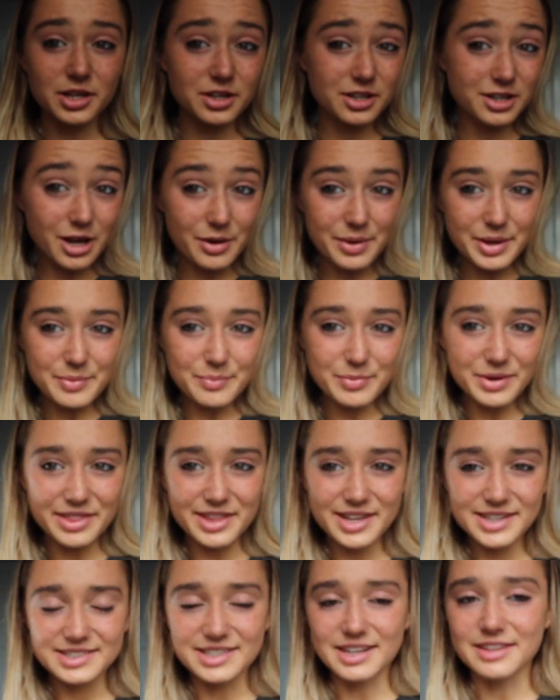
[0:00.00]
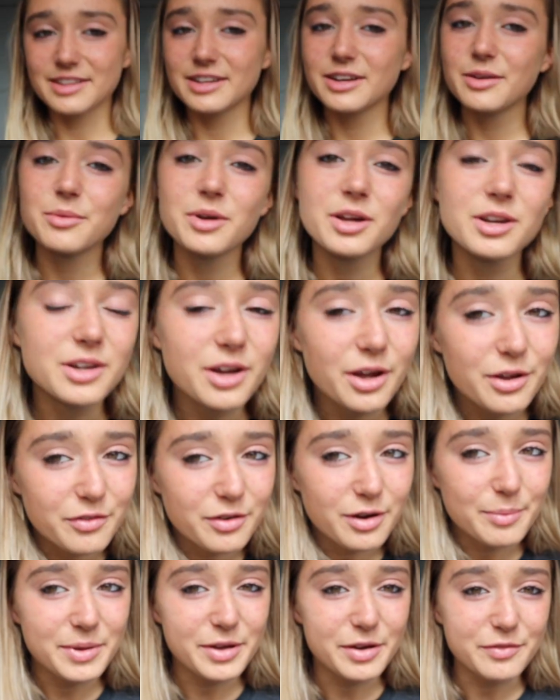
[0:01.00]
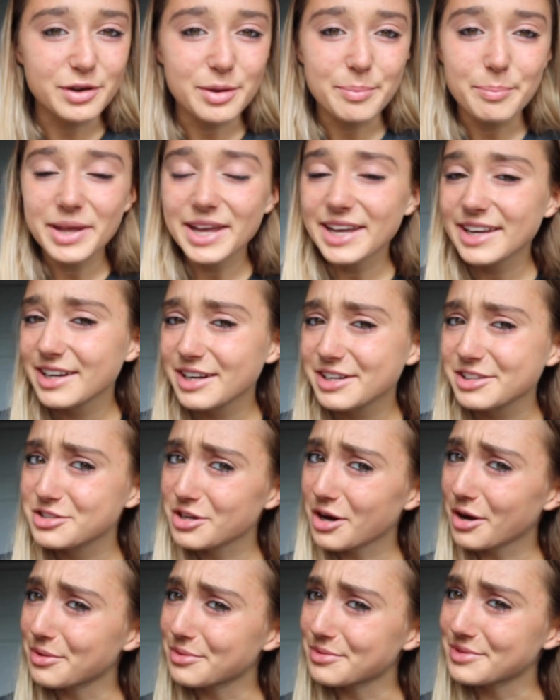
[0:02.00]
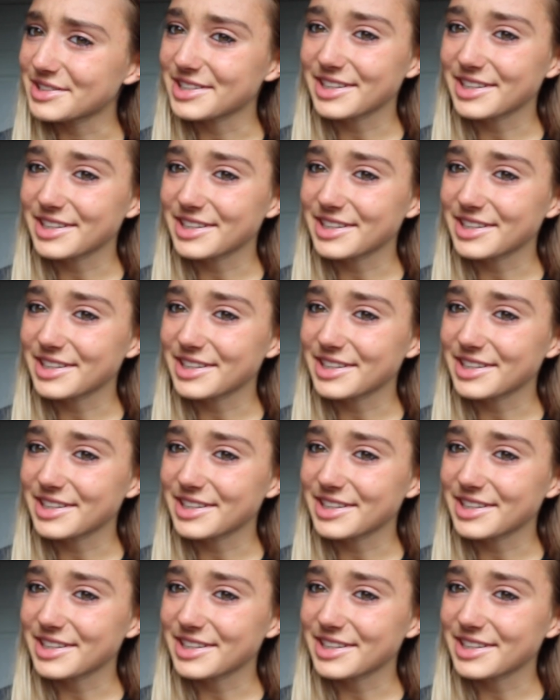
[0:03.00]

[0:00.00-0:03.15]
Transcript: gonna go in with this and I think I'm gonna go for a bit of a pink tone